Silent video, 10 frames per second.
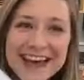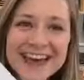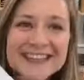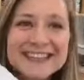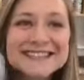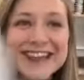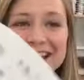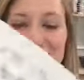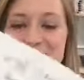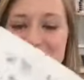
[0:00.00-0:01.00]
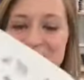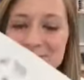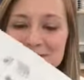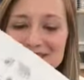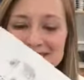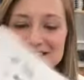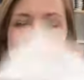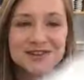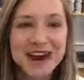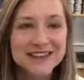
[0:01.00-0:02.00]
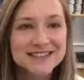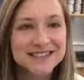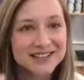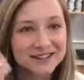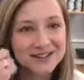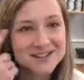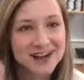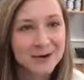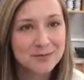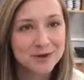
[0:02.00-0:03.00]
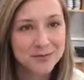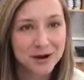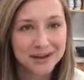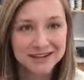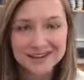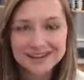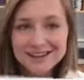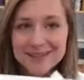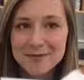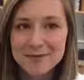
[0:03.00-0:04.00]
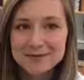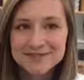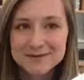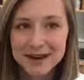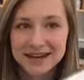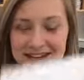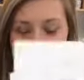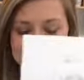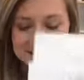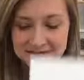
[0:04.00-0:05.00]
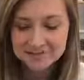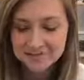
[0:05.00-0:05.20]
These animal images you guys can use to help your brain come up with some ideas.